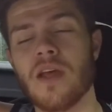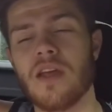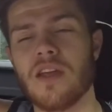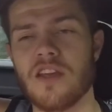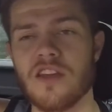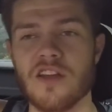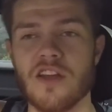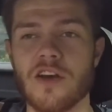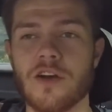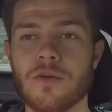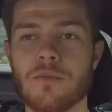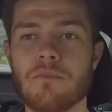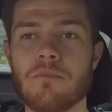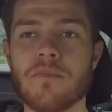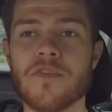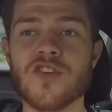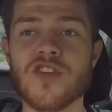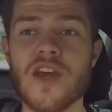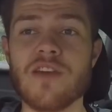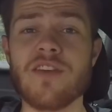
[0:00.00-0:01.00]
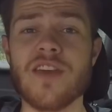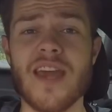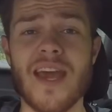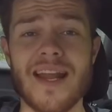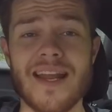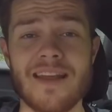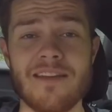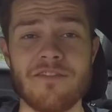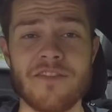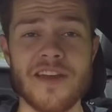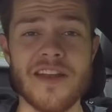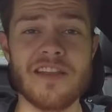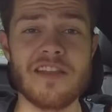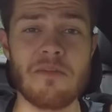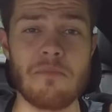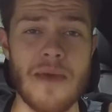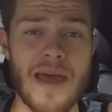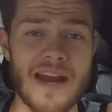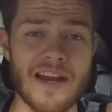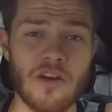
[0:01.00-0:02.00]
you know, Chevy kind of invented the
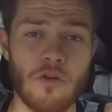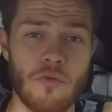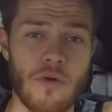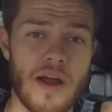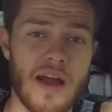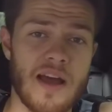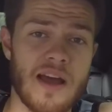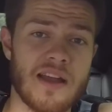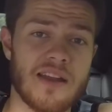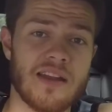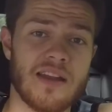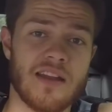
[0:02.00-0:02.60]
Magna Ride,